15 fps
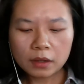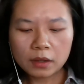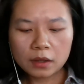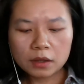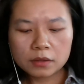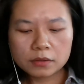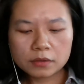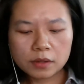
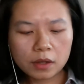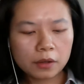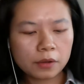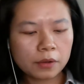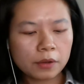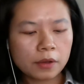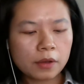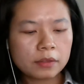So
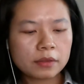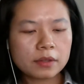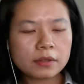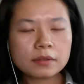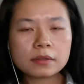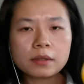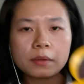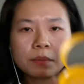this
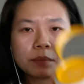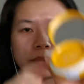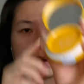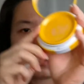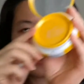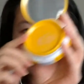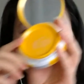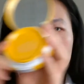is what it
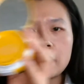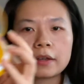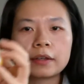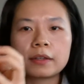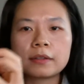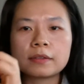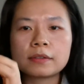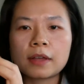looks like
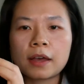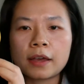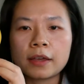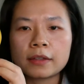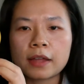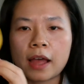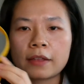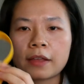inside,
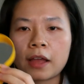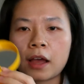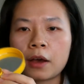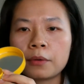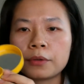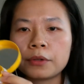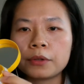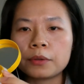and how
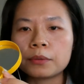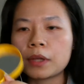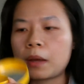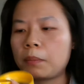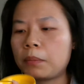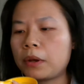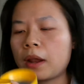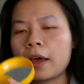you would
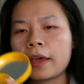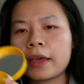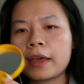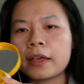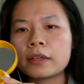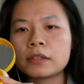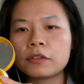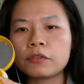apply
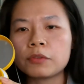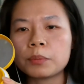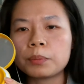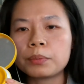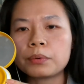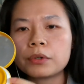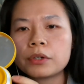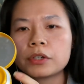is if you
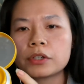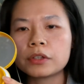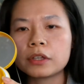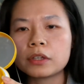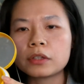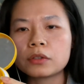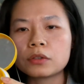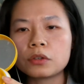push
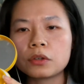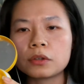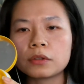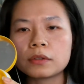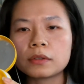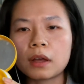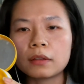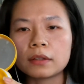these two
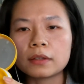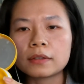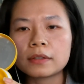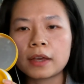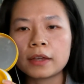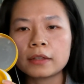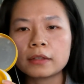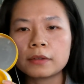on the
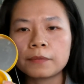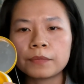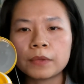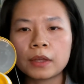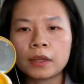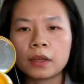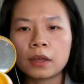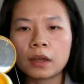side
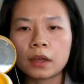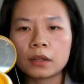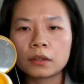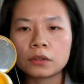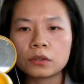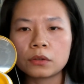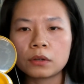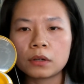and
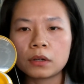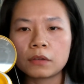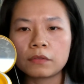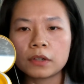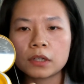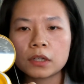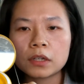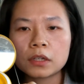do a little
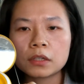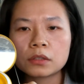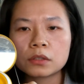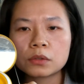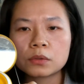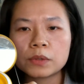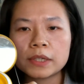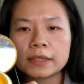
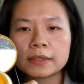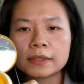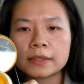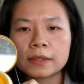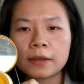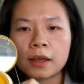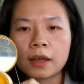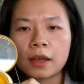squeeze,
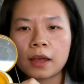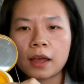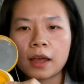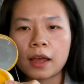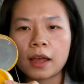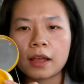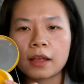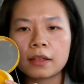
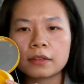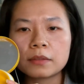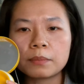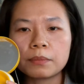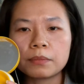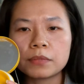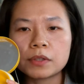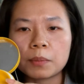
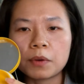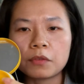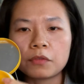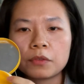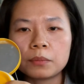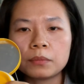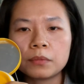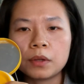some of
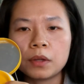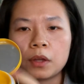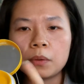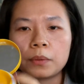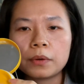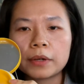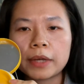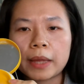them
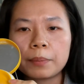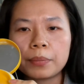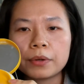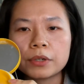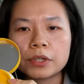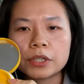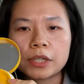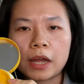will get
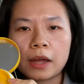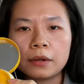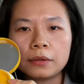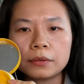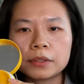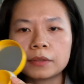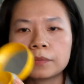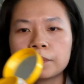pushed
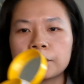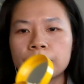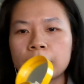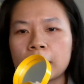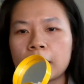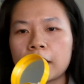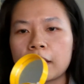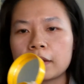out,
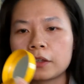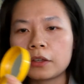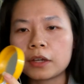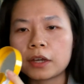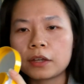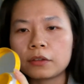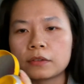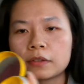and then you
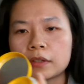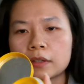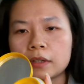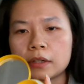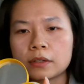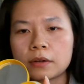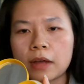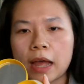can use this
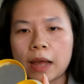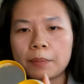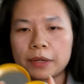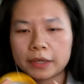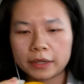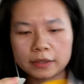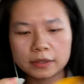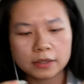little
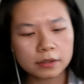applicator